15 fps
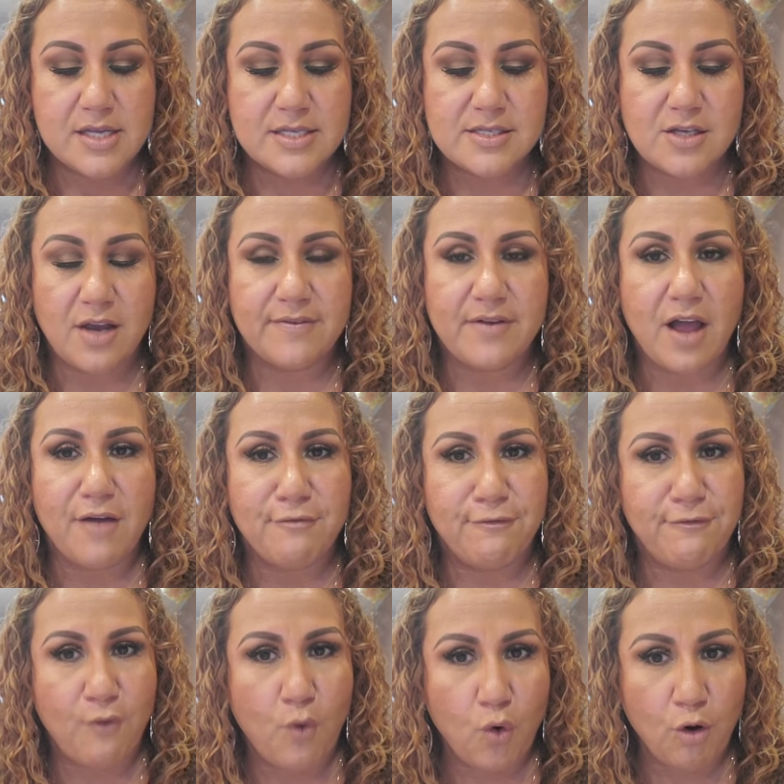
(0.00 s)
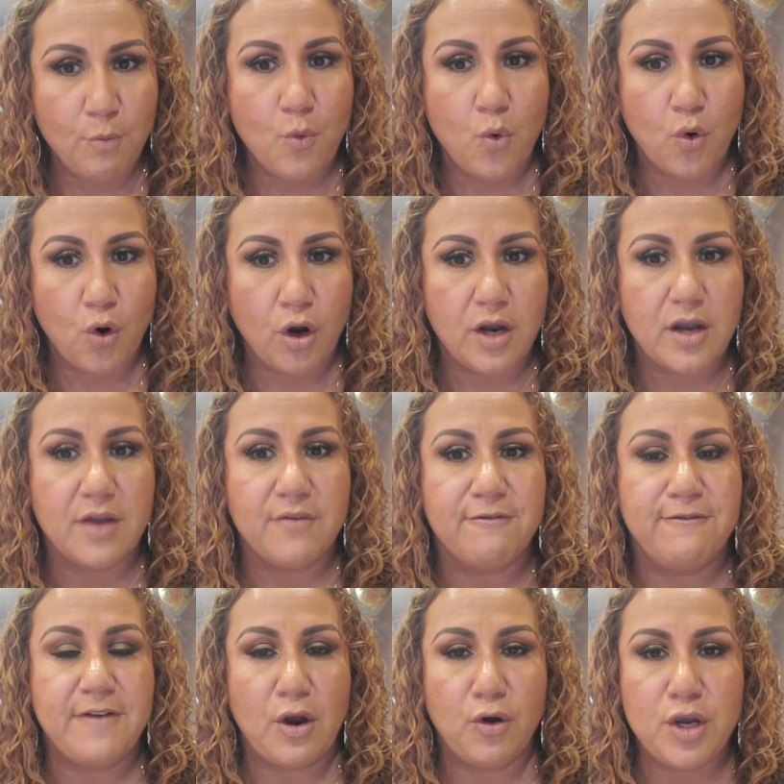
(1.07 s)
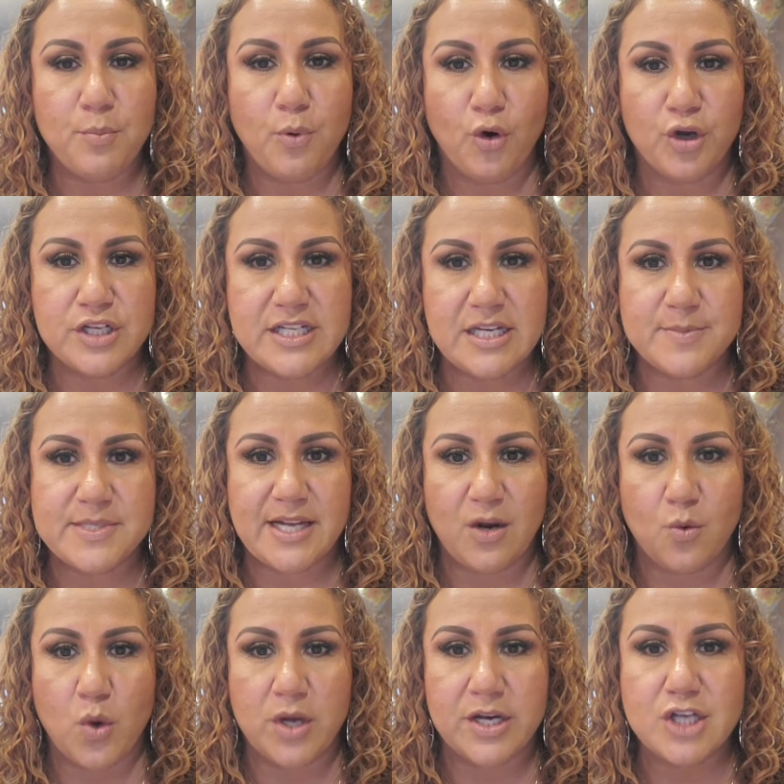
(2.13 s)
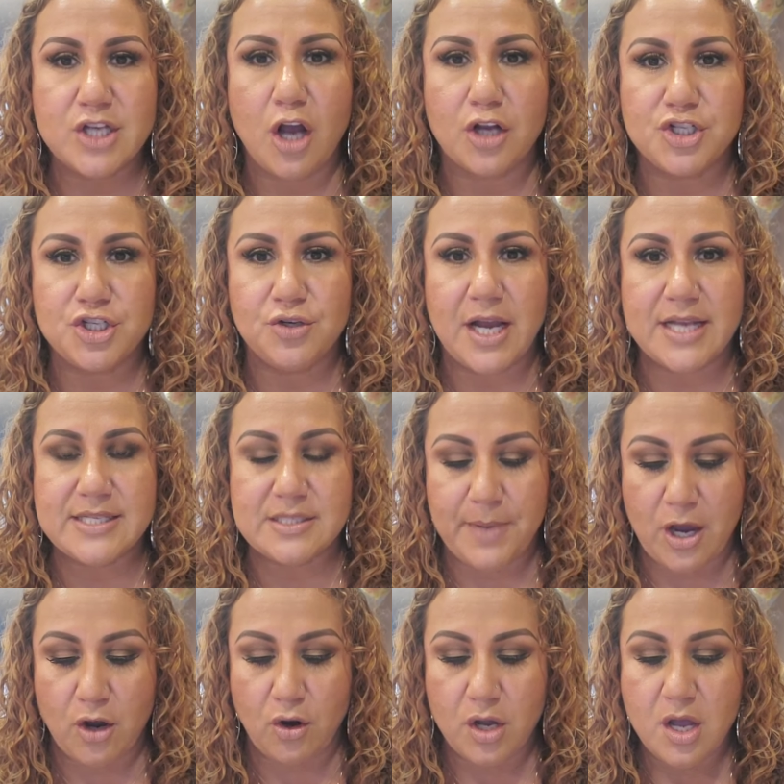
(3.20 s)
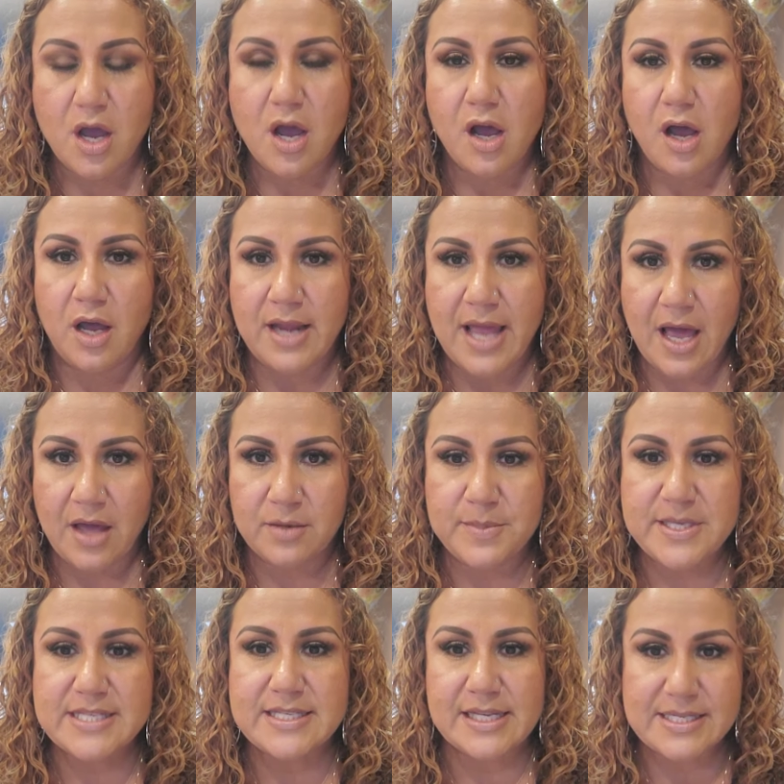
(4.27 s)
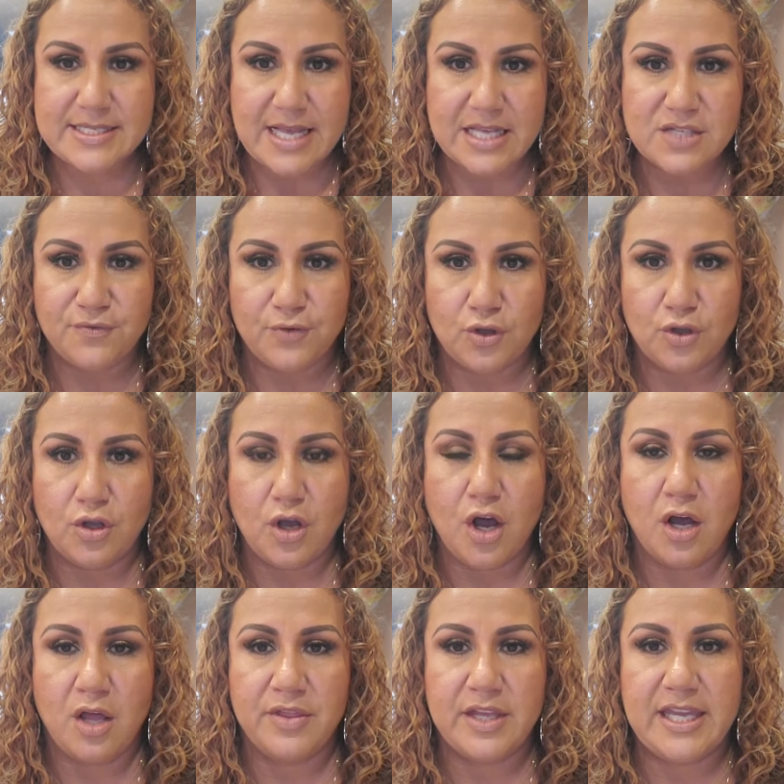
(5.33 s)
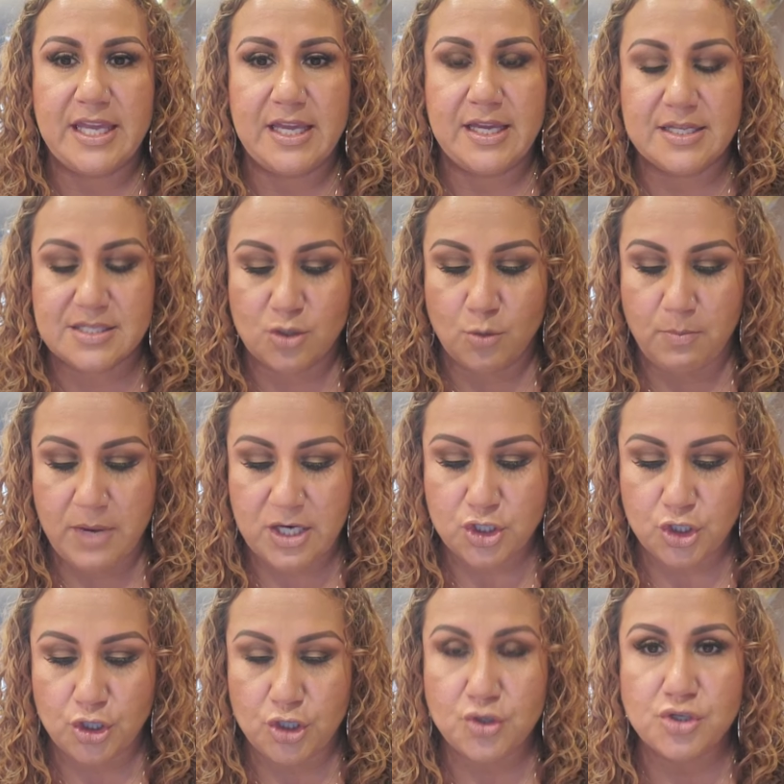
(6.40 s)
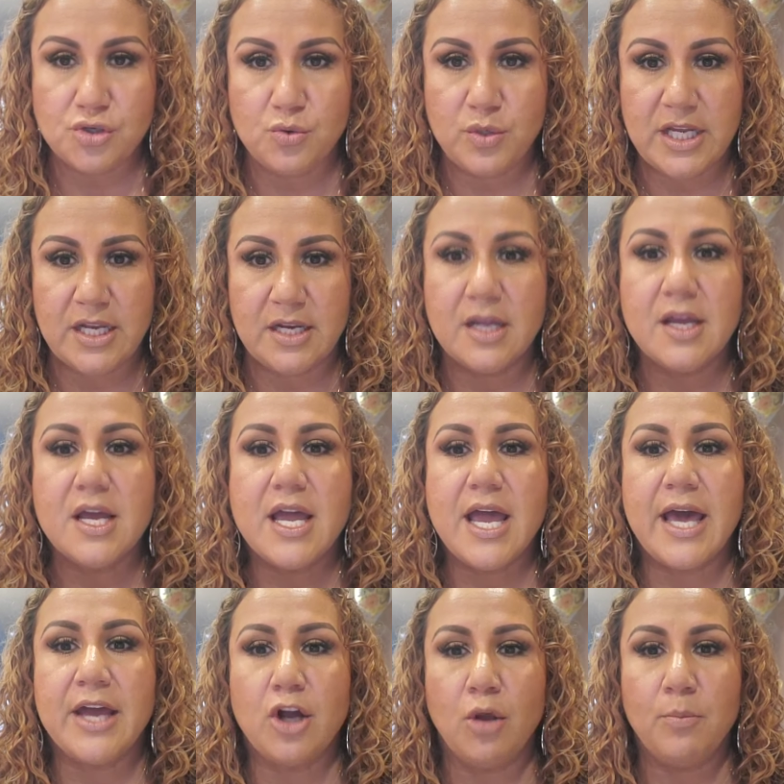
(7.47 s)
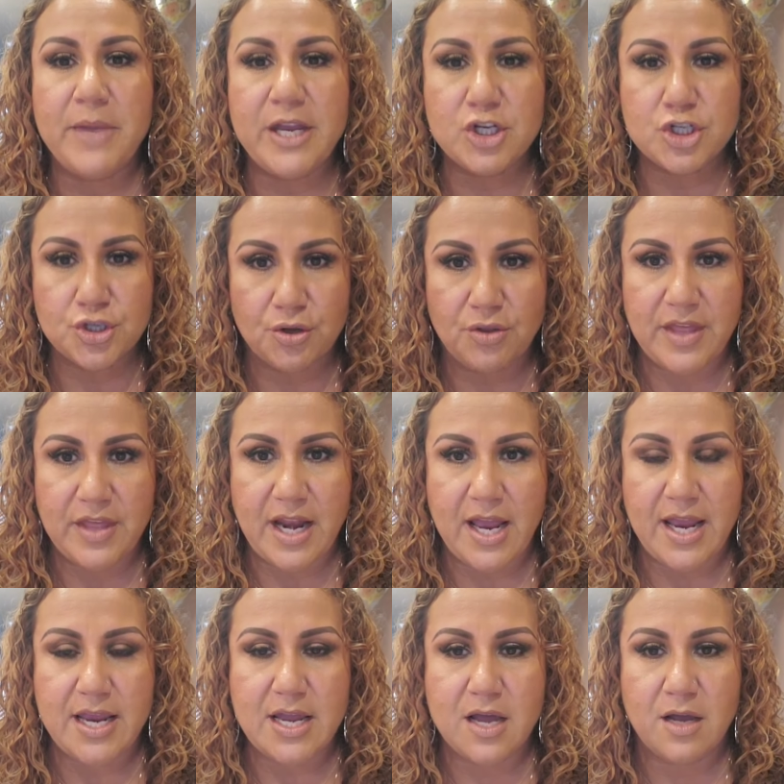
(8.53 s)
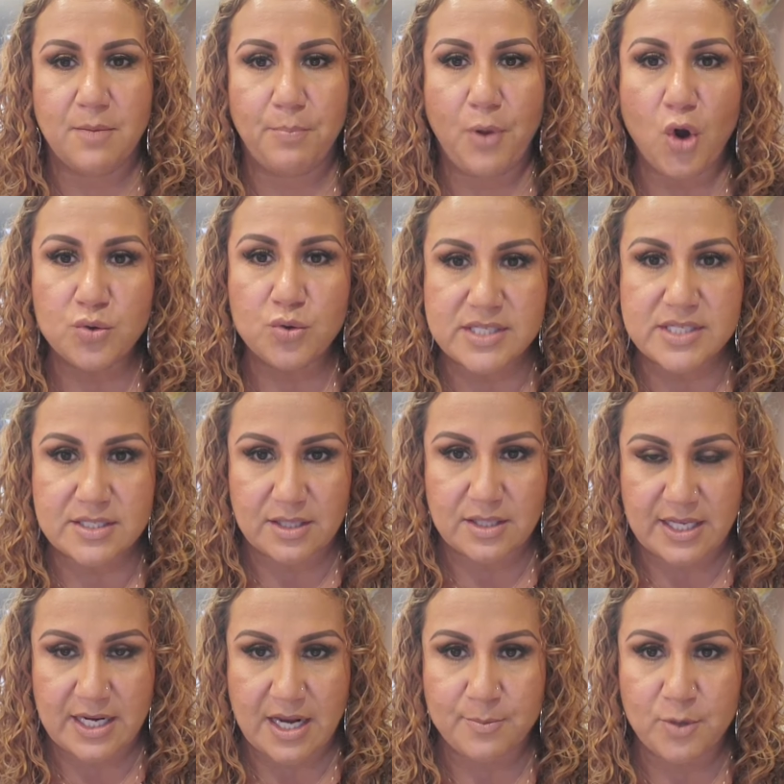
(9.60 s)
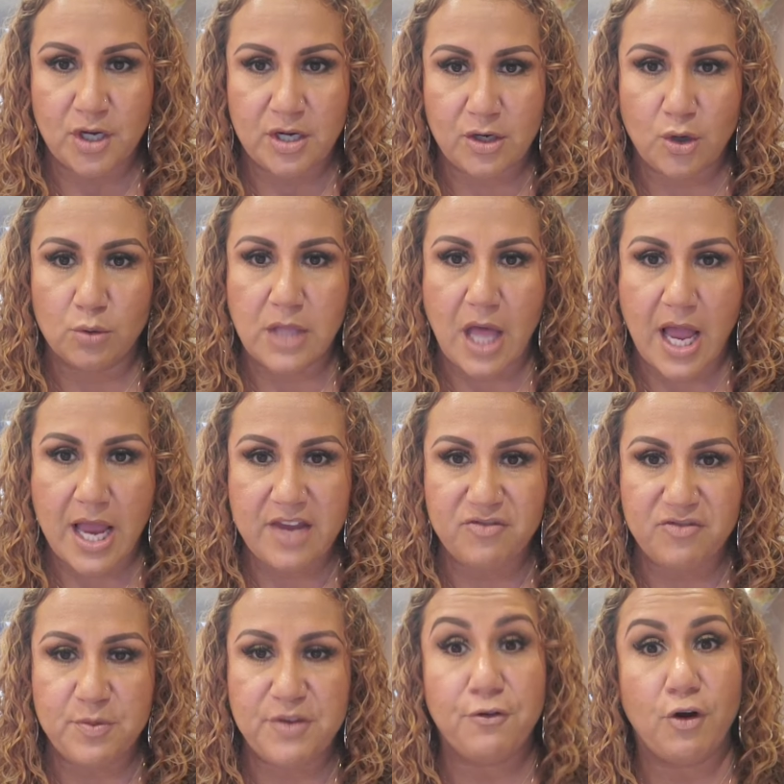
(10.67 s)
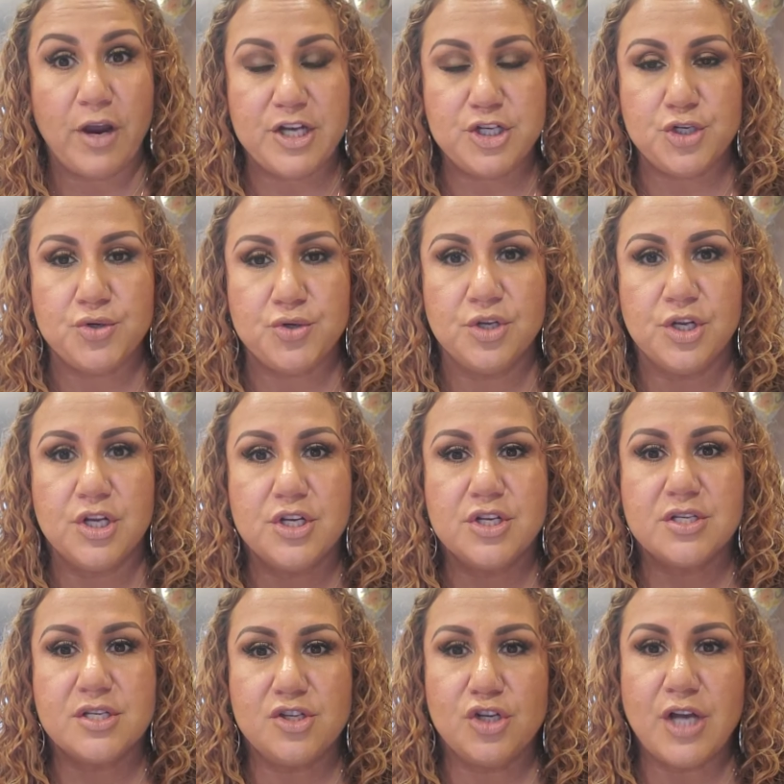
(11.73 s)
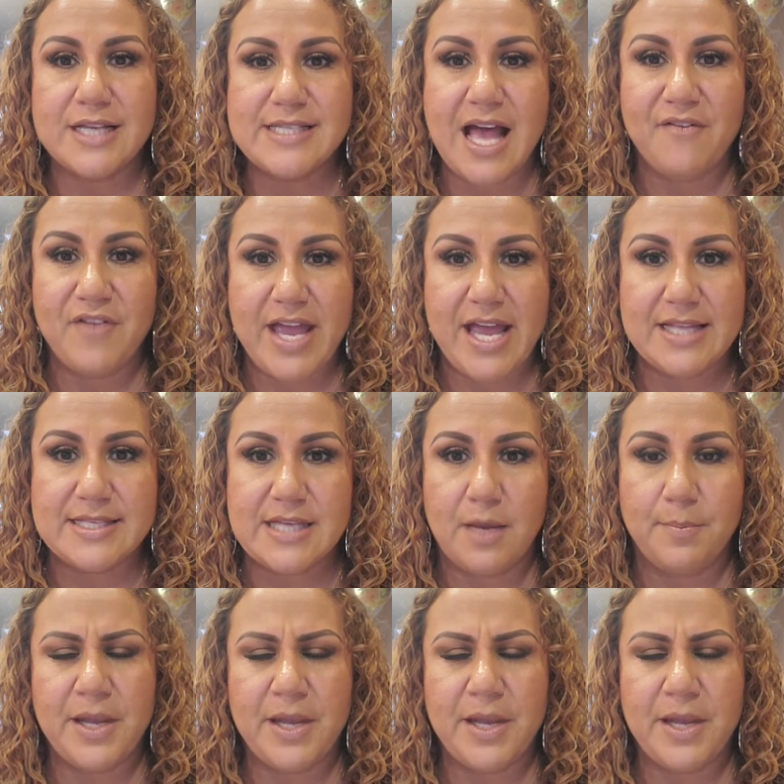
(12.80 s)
So I've got 4 more very important tips that I want to talk to you guys about on how to be successful on the kit. So make sure you tune in, and I'll make sure that I post that I'm going to go live before I do, so you guys have a heads up.